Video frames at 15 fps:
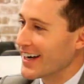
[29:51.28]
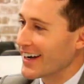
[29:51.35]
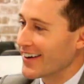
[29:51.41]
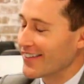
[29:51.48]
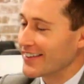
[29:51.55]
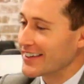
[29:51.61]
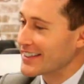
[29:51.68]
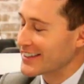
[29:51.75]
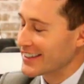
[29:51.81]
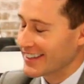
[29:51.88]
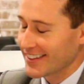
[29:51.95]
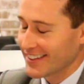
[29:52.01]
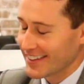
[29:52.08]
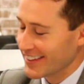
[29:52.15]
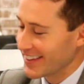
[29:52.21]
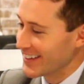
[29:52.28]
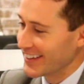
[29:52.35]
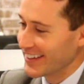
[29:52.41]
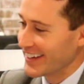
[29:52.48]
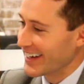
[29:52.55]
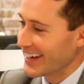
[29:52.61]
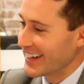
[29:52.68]
like, we just
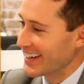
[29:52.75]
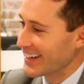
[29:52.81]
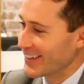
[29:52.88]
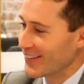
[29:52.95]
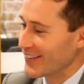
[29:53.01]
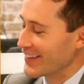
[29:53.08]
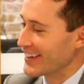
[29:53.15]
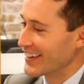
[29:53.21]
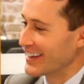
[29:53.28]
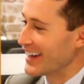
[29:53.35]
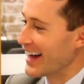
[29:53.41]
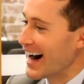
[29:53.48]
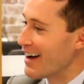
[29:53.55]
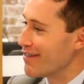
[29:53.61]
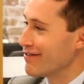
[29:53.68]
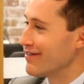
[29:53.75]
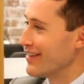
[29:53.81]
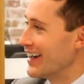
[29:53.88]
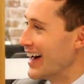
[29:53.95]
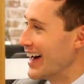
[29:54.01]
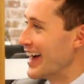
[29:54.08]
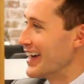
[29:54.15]
laugh
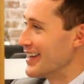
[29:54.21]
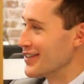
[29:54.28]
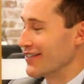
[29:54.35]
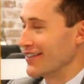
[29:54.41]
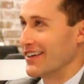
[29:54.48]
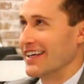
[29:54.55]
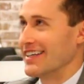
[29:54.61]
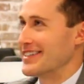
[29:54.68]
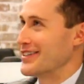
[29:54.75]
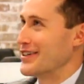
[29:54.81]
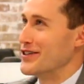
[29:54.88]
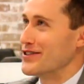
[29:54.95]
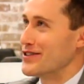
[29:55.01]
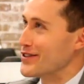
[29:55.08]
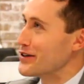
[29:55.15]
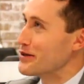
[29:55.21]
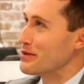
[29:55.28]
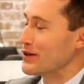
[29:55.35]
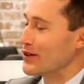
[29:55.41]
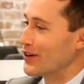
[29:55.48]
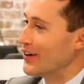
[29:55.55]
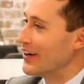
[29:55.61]
our heads on, but that's so
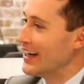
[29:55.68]
stupid.